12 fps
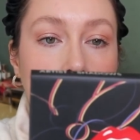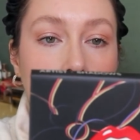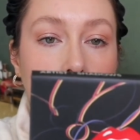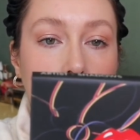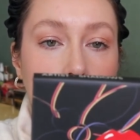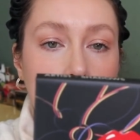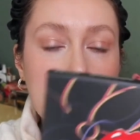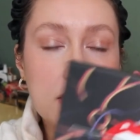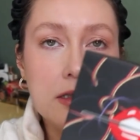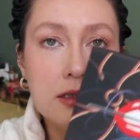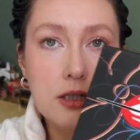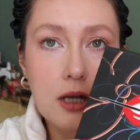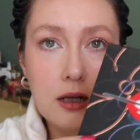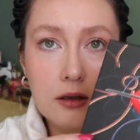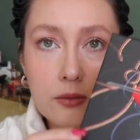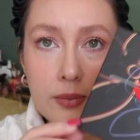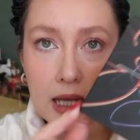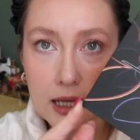Artist
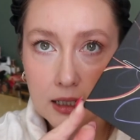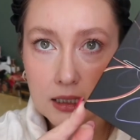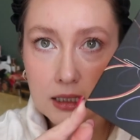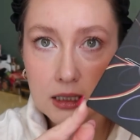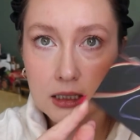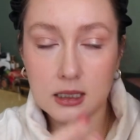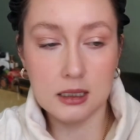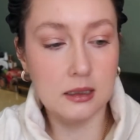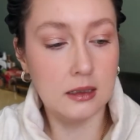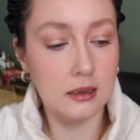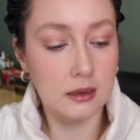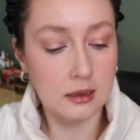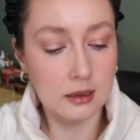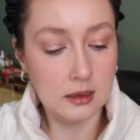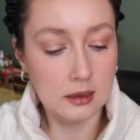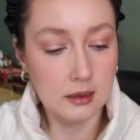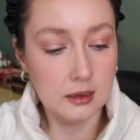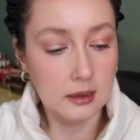Shadow Palette.
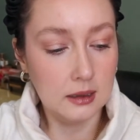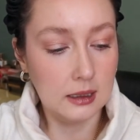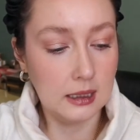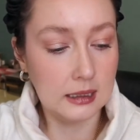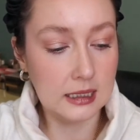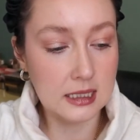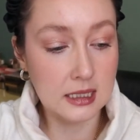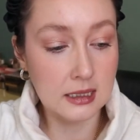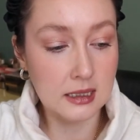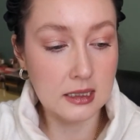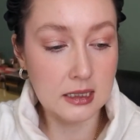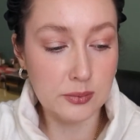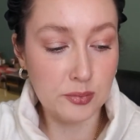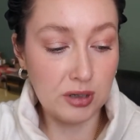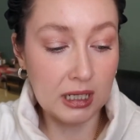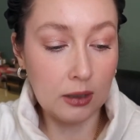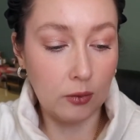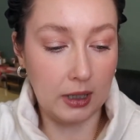This is the
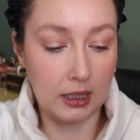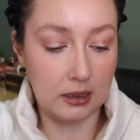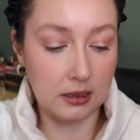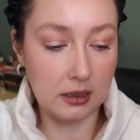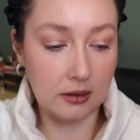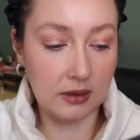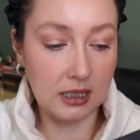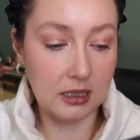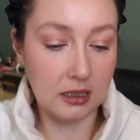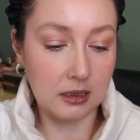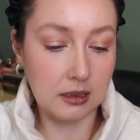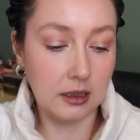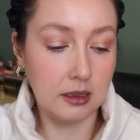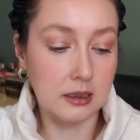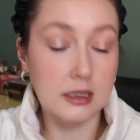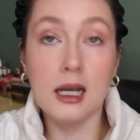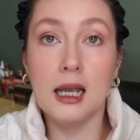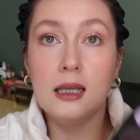spring one, so this is good
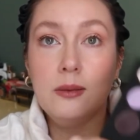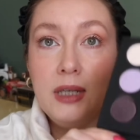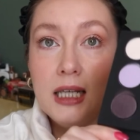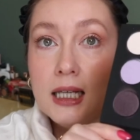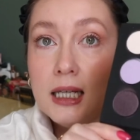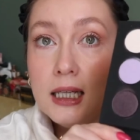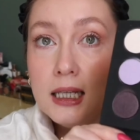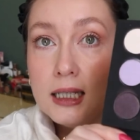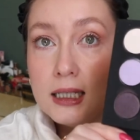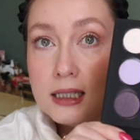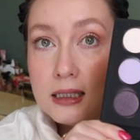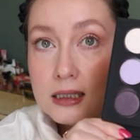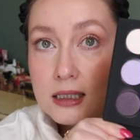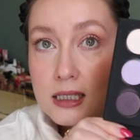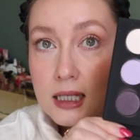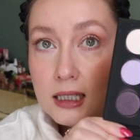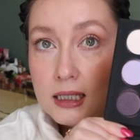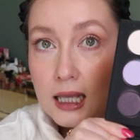timing. It looks
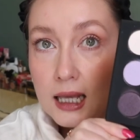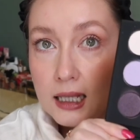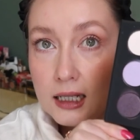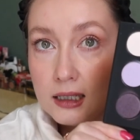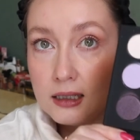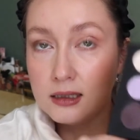like that.